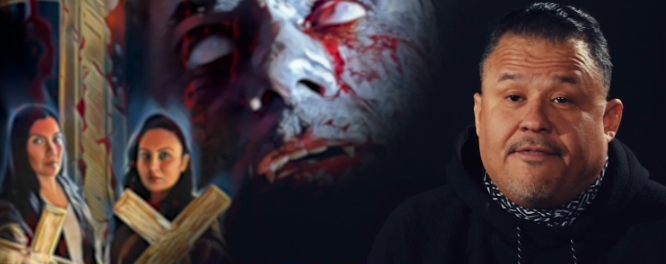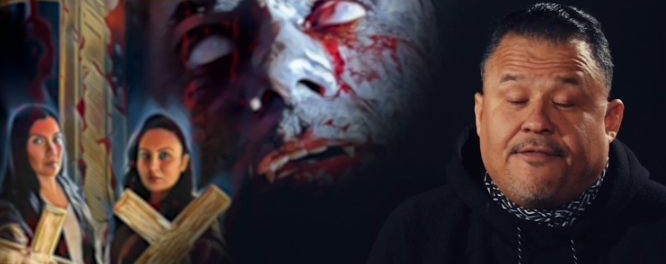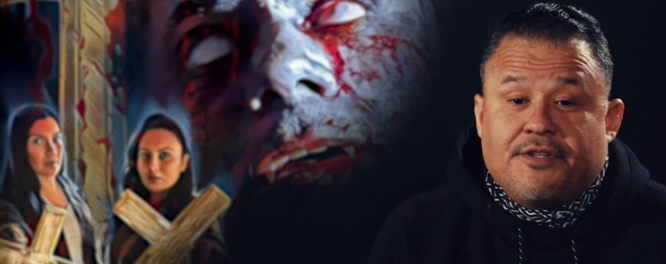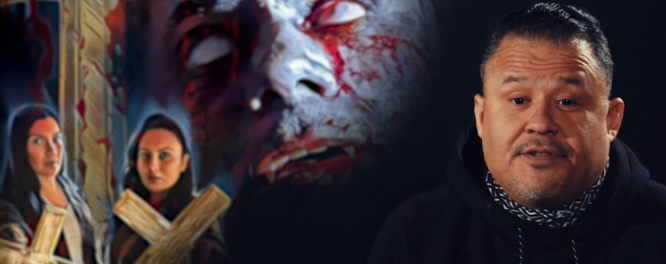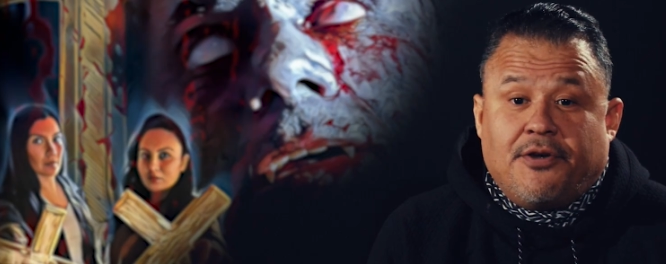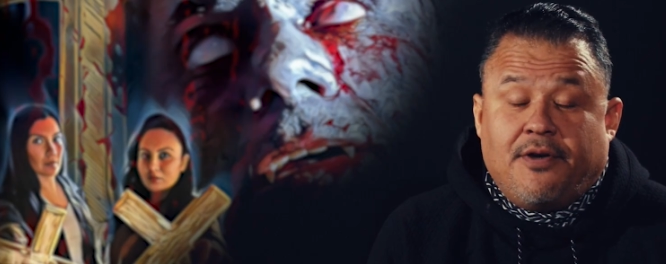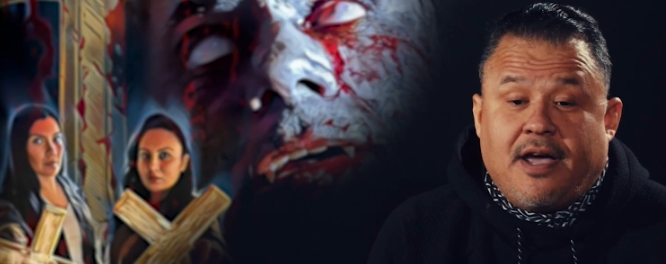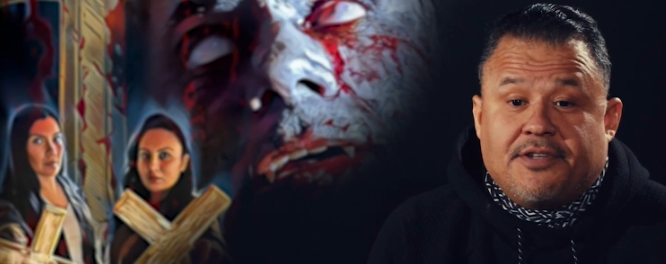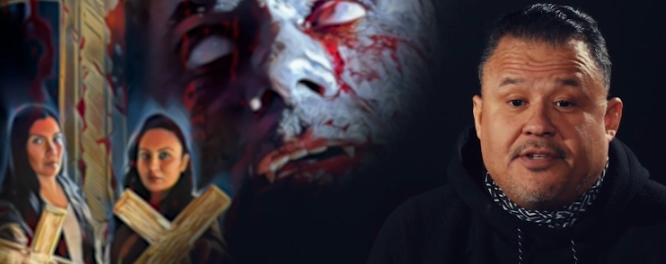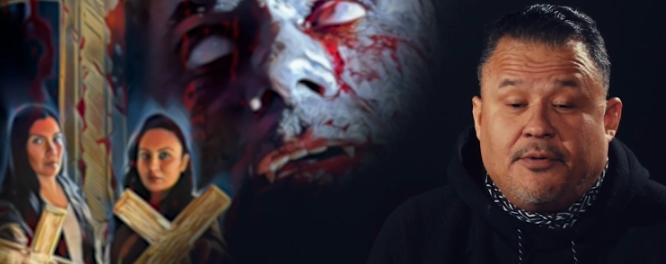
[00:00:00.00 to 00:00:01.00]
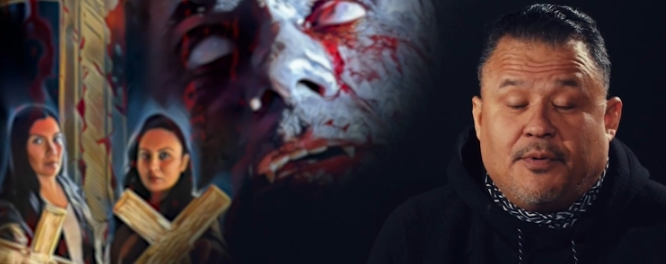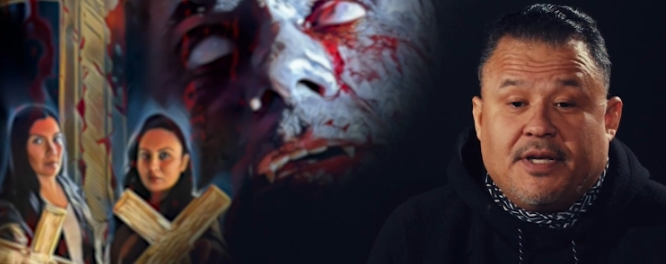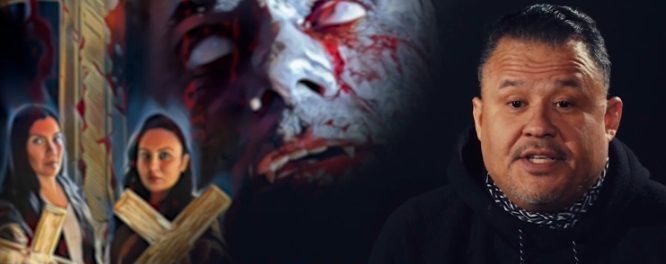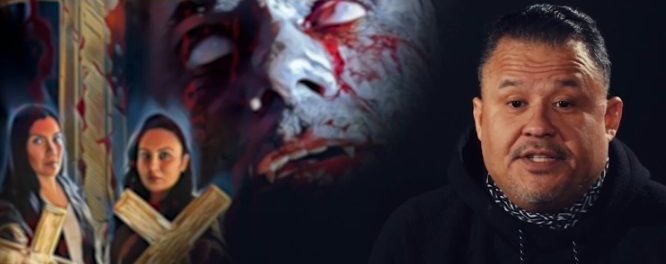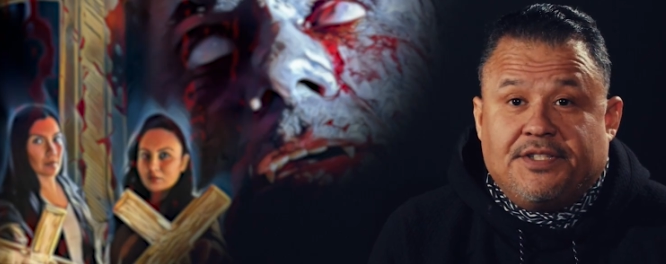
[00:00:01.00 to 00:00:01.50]
Speaker 1: first curiosity
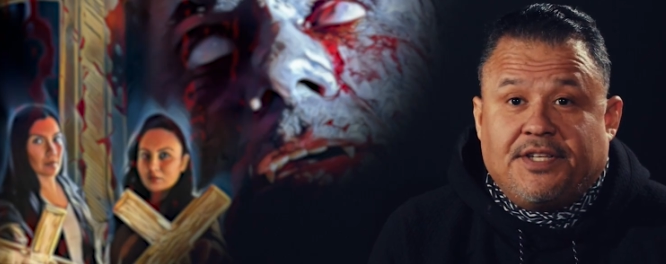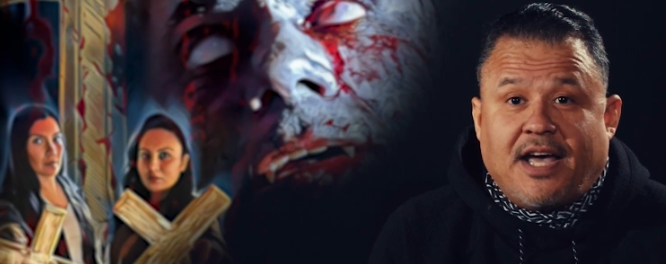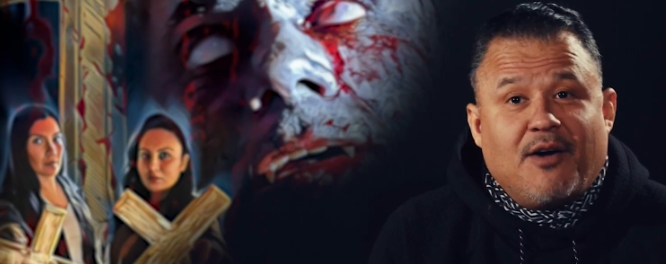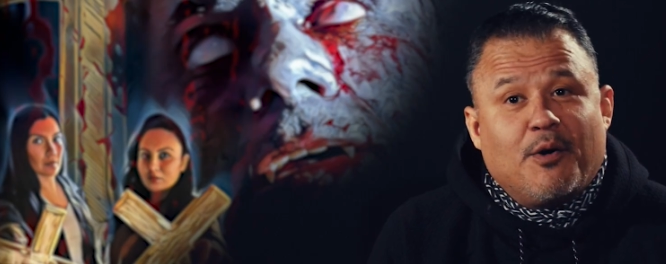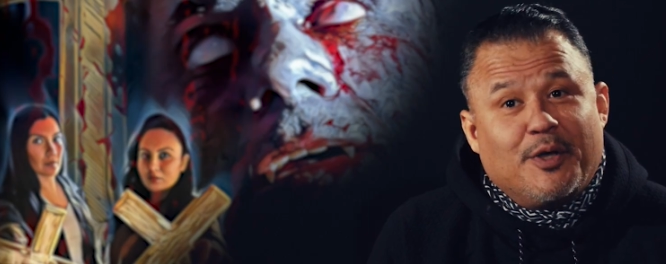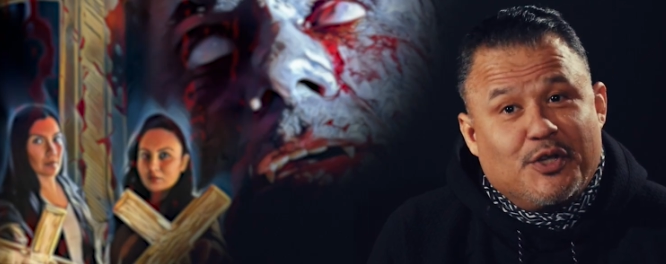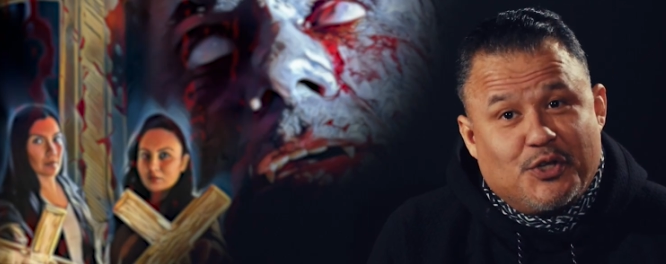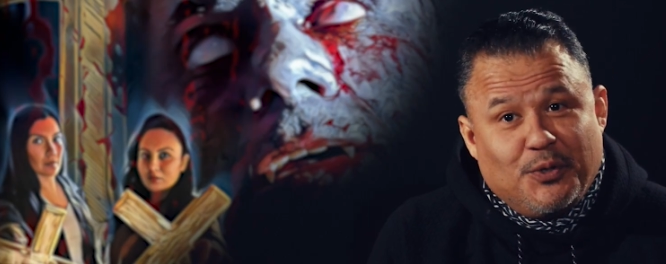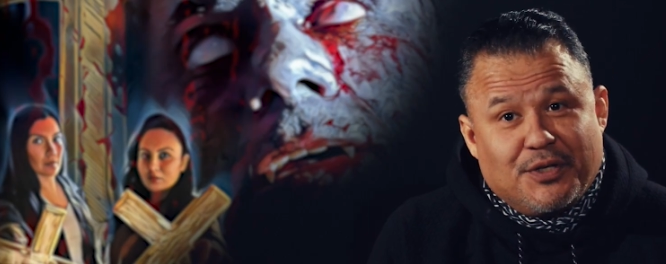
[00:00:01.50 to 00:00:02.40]
was, how are we gonna shoot